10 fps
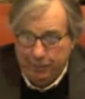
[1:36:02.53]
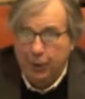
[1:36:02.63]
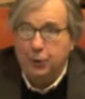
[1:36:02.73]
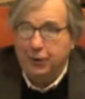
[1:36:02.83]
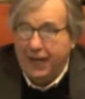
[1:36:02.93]

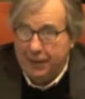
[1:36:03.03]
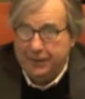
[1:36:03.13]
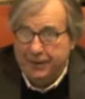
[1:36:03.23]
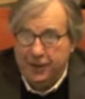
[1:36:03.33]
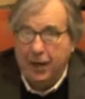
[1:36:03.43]
program
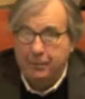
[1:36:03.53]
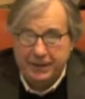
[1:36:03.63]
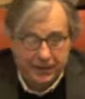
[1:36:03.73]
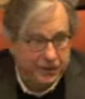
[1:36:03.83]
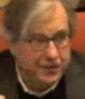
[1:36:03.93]
in a
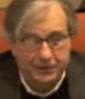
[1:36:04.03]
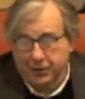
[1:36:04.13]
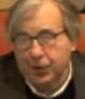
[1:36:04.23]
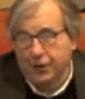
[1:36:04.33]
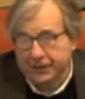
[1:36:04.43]
competition, we
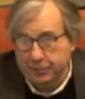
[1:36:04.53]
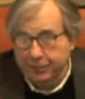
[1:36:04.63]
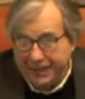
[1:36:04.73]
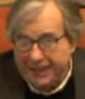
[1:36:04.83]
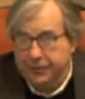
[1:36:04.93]
call it a
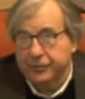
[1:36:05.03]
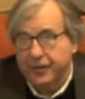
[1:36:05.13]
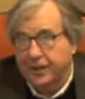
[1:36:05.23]
brief,